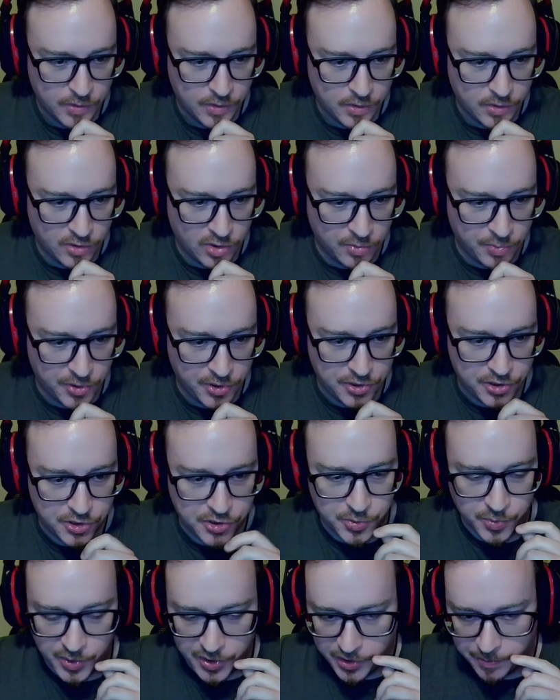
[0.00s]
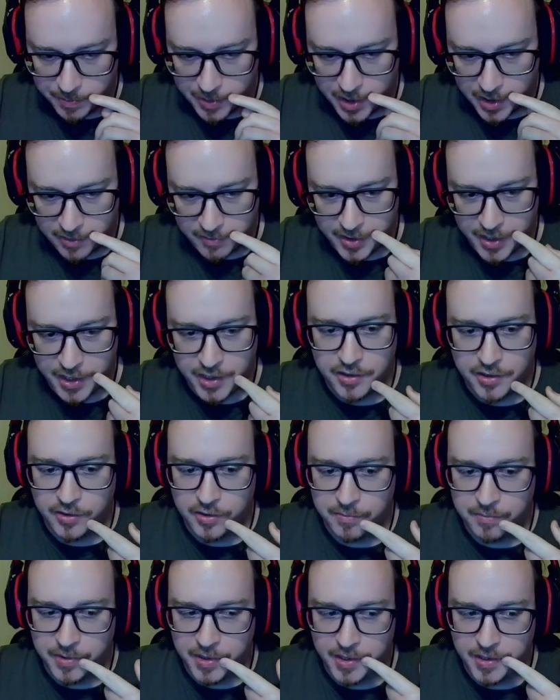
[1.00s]
Hoping to just win the pot right here,
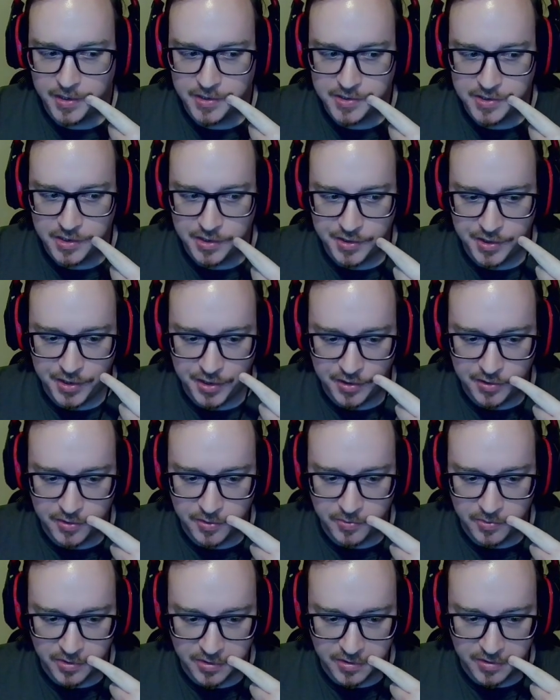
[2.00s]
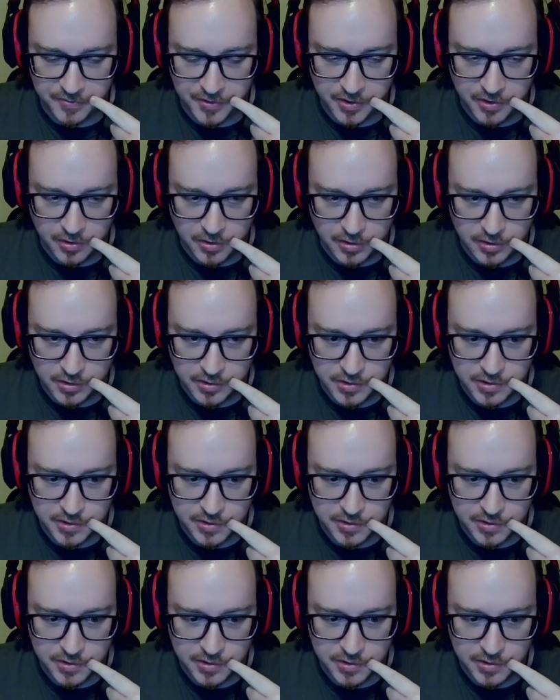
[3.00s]
but it's not the end of the world if he calls.